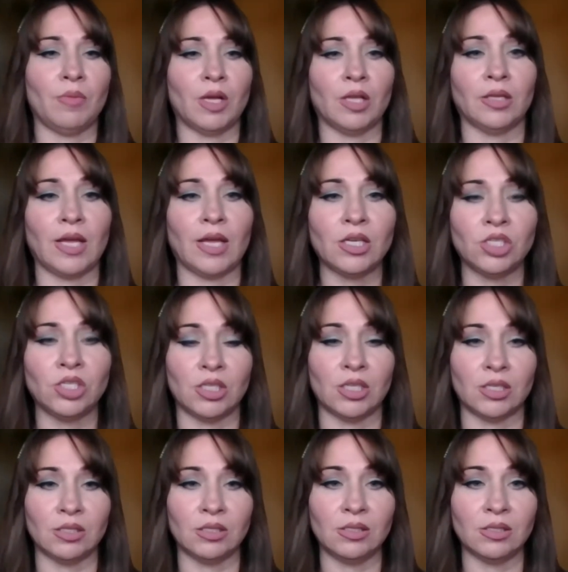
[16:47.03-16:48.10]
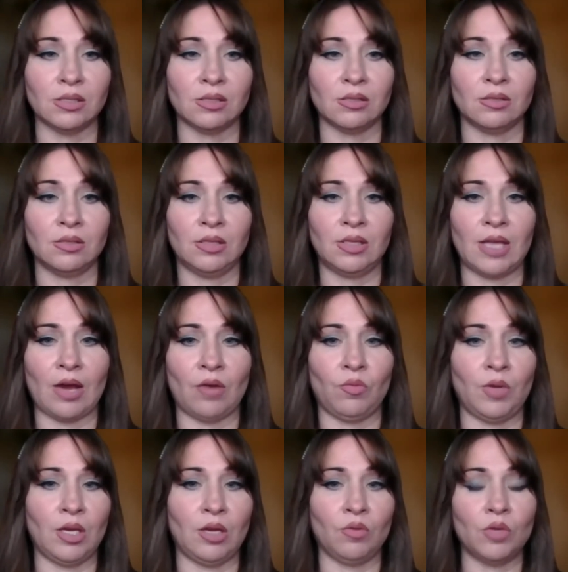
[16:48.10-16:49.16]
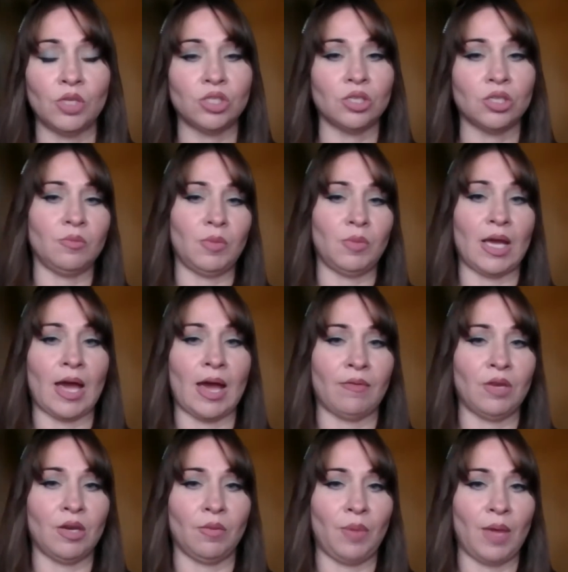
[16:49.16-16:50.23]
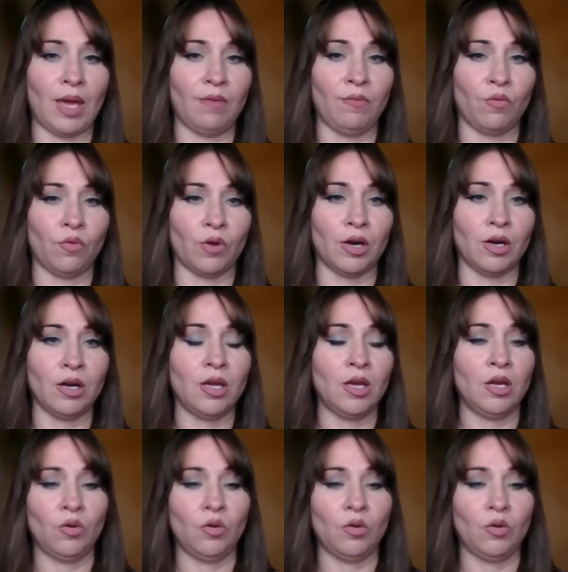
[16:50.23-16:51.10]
elections that we shouldn't be having to pay for.